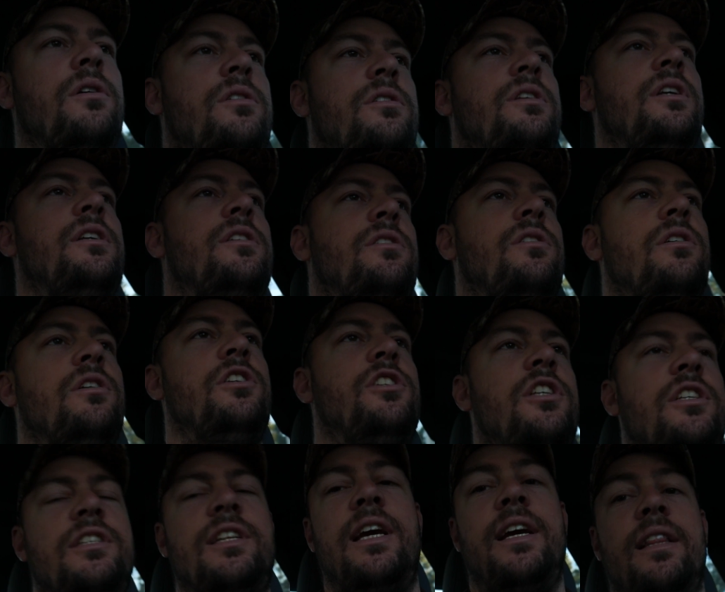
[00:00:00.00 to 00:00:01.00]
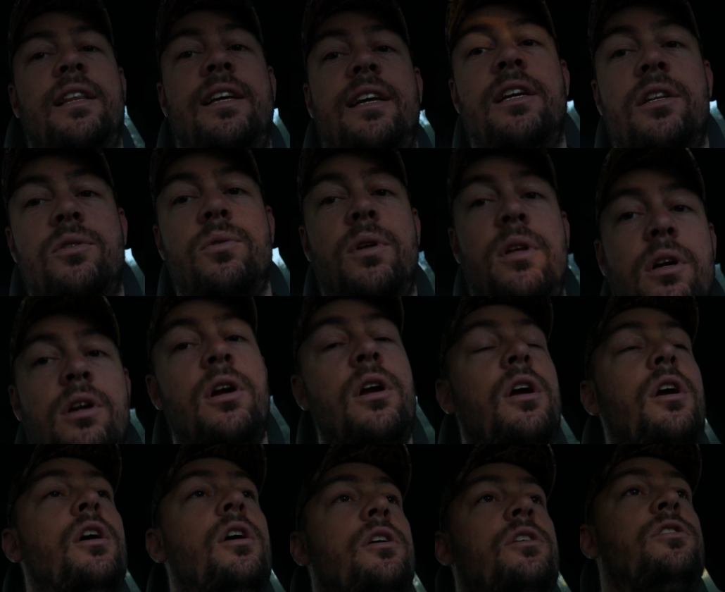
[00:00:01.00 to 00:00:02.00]
sister, and she's taking the kids with her.
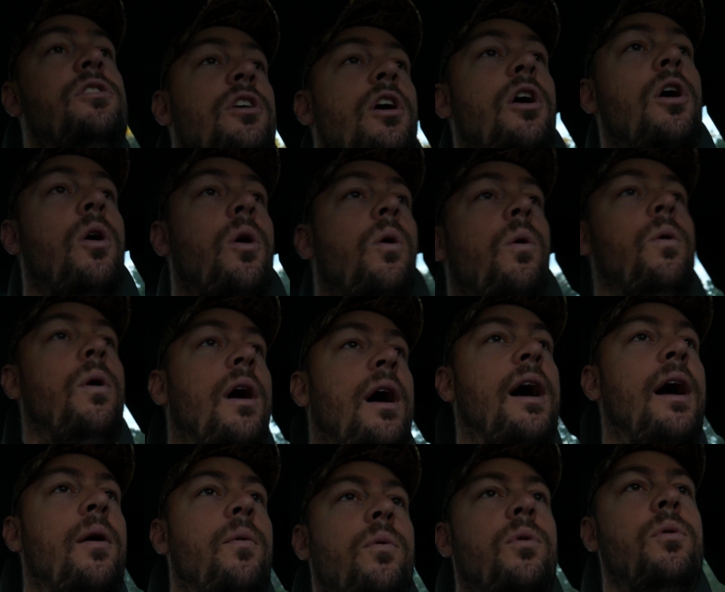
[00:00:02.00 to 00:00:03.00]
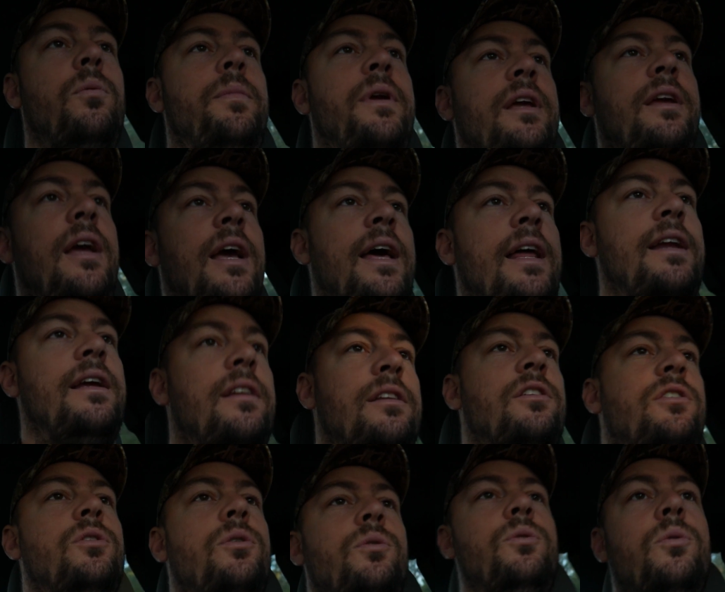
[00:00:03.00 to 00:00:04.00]
So I will be headed
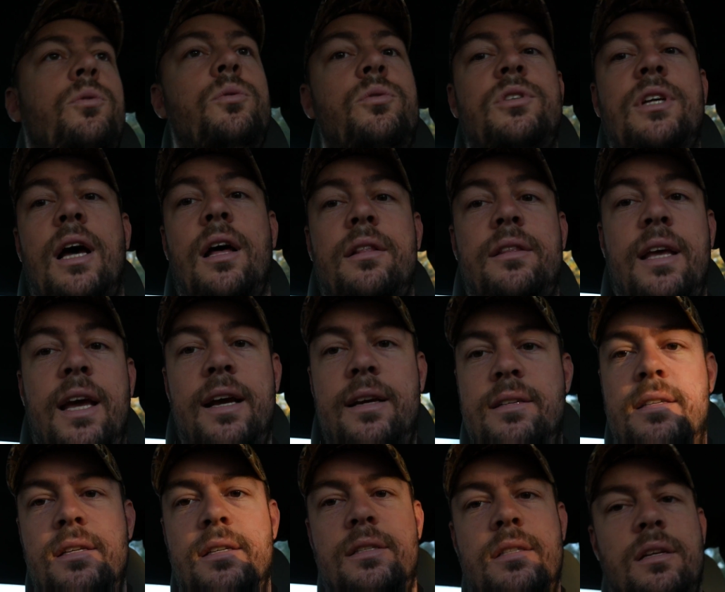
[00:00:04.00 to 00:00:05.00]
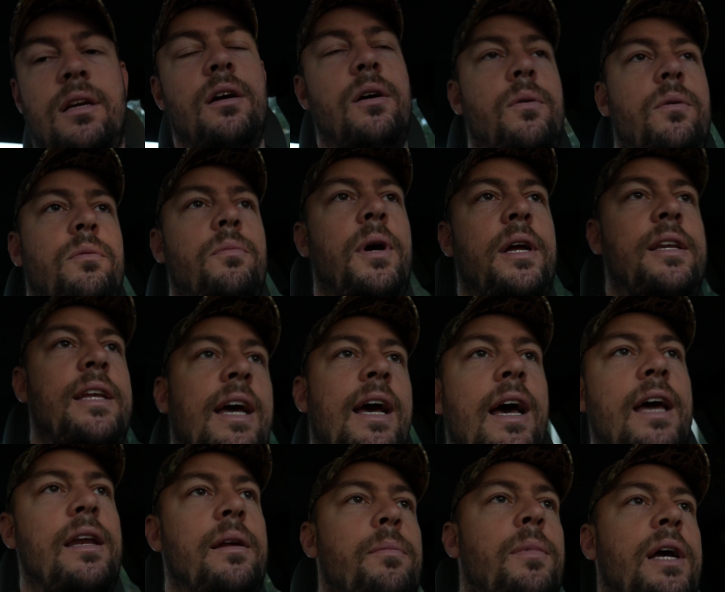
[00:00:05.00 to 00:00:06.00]
to South Texas to hunt with my
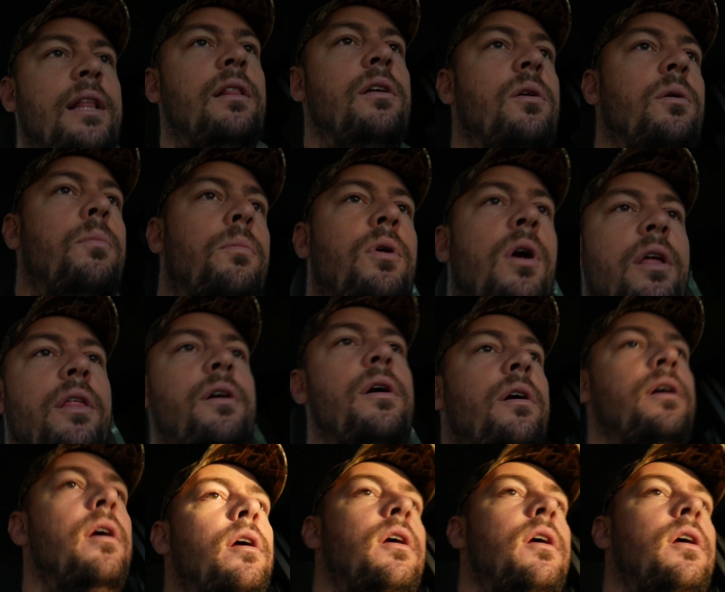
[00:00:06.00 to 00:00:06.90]
dad and my little brother.